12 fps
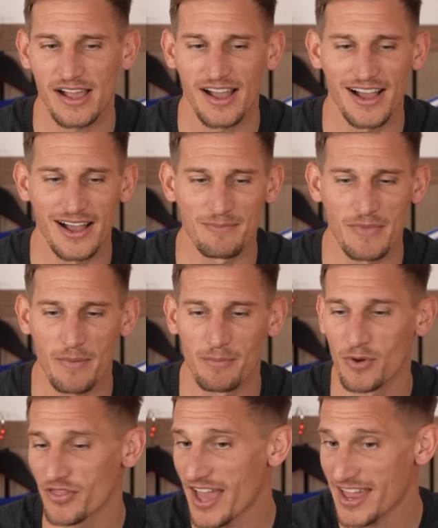
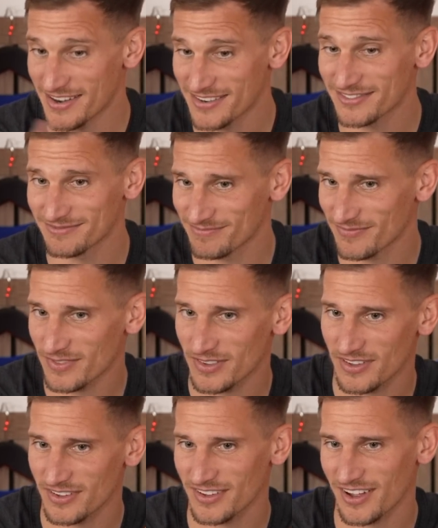But then,
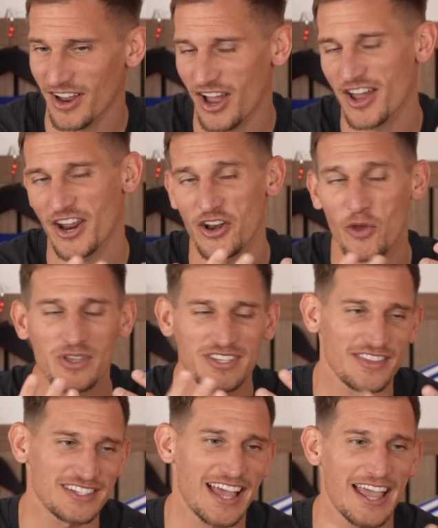and I know it's
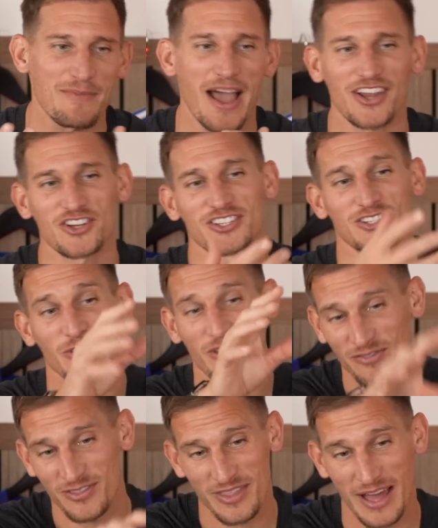in the same action, so
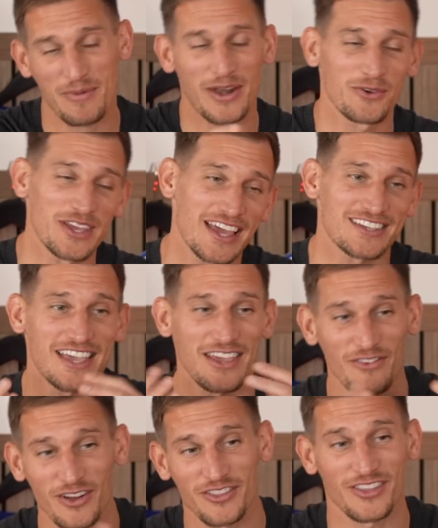if that penalty gets
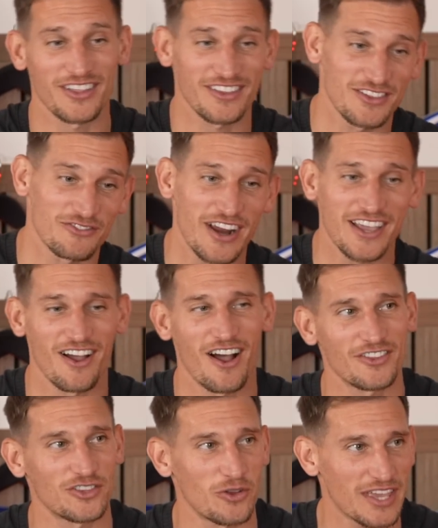given, the red
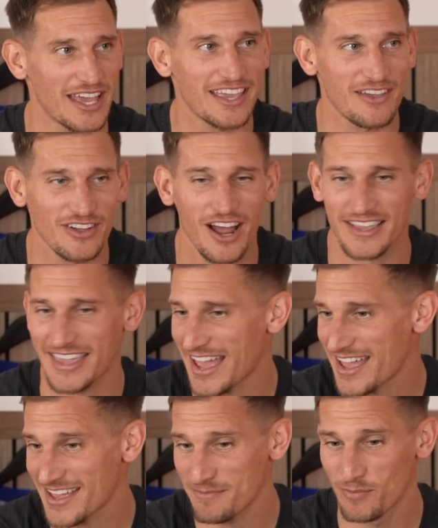card don't get given, I
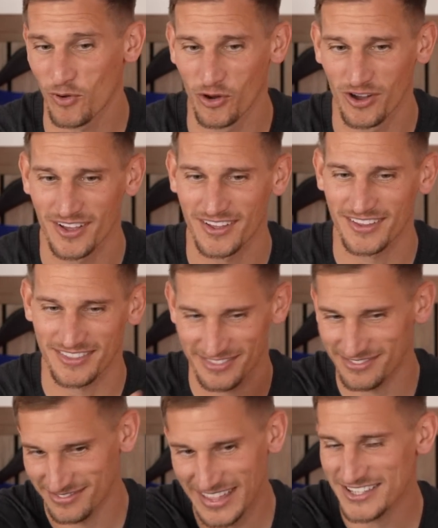get it. But
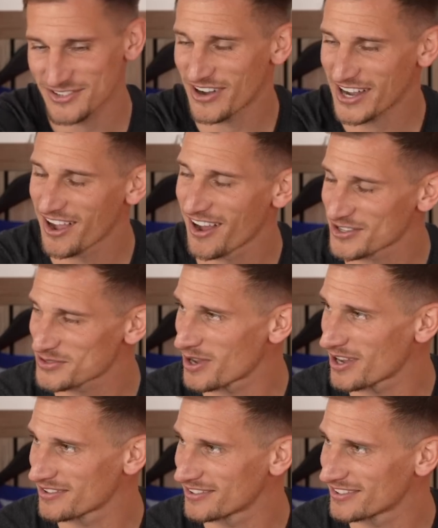that's a red card as well.